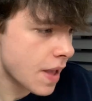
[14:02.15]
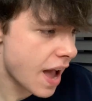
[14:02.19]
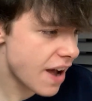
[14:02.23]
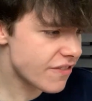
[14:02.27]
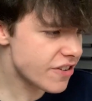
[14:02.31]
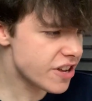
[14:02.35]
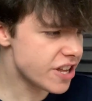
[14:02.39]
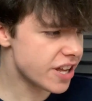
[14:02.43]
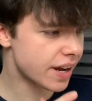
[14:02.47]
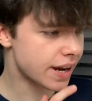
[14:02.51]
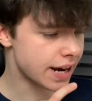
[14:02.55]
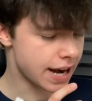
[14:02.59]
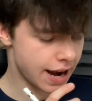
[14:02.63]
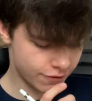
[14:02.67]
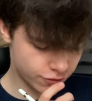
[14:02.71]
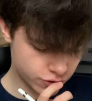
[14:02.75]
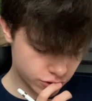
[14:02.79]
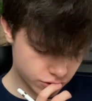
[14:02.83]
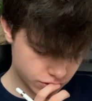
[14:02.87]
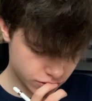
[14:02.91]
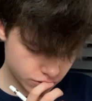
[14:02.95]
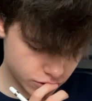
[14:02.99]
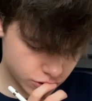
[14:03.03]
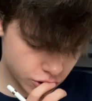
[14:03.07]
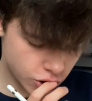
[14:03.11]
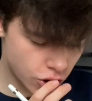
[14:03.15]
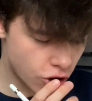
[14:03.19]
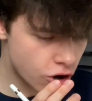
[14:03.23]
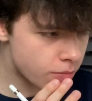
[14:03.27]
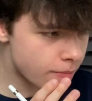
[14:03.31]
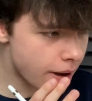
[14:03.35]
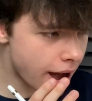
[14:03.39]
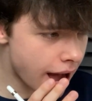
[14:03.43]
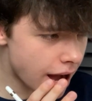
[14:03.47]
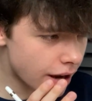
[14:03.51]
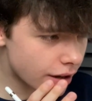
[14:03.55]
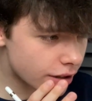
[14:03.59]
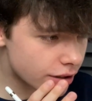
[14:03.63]
I think you can have two
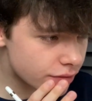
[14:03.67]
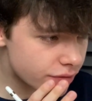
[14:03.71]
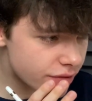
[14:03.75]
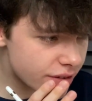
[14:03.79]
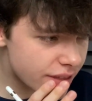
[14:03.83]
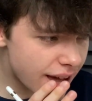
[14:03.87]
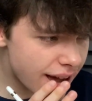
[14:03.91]
marks for